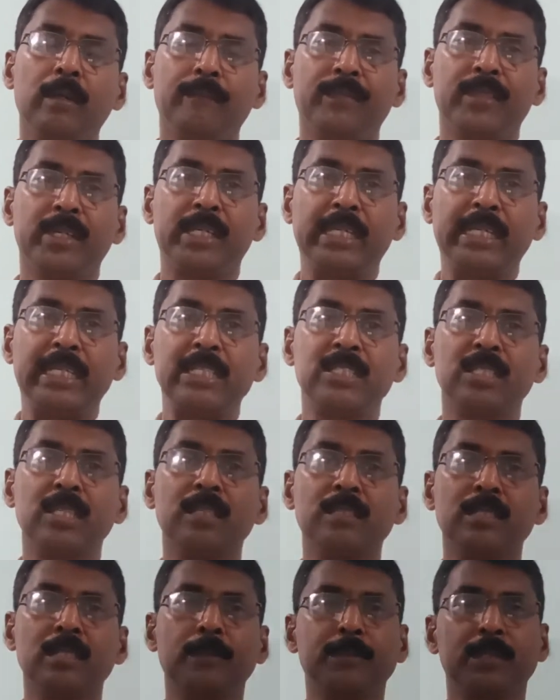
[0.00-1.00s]
The
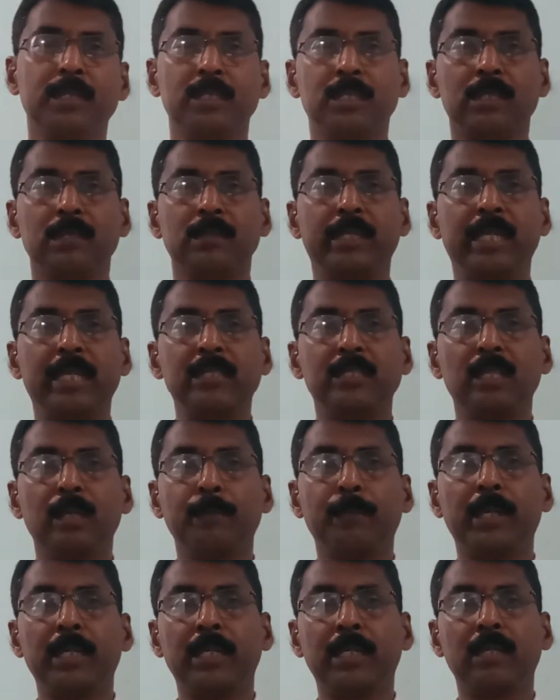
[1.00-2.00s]
denser substances, the denser
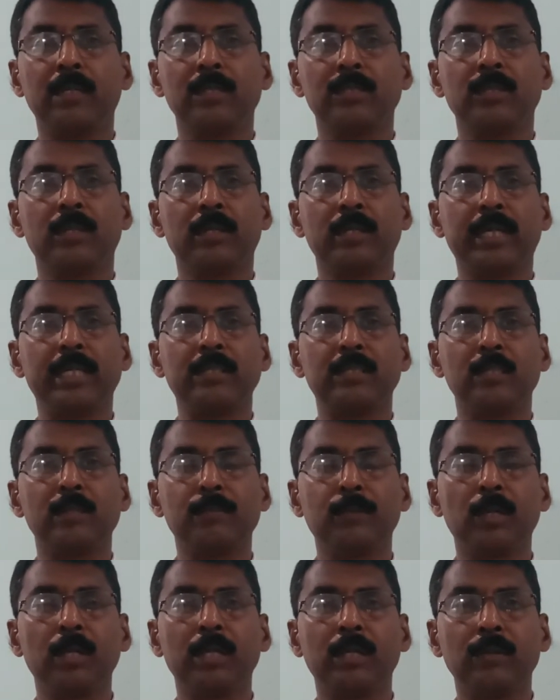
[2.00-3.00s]
particles or denser
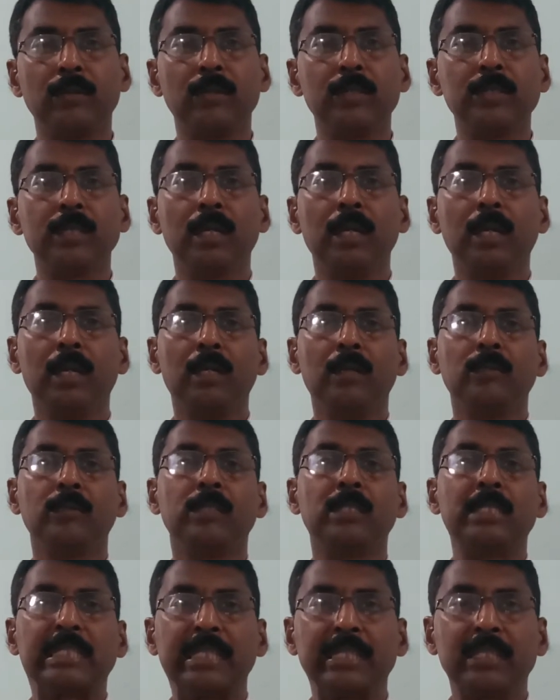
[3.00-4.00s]
molecules
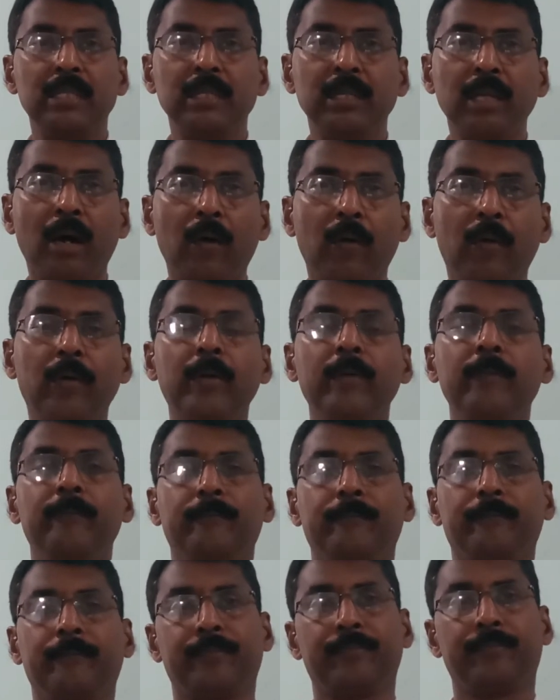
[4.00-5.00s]
would settle
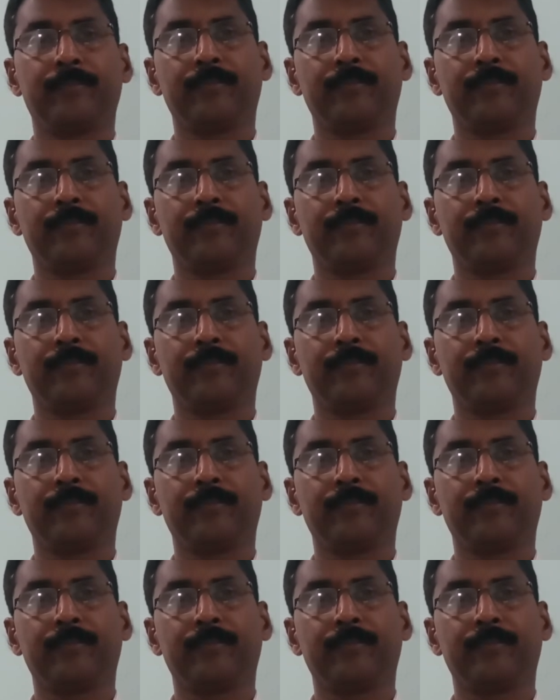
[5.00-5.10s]
down,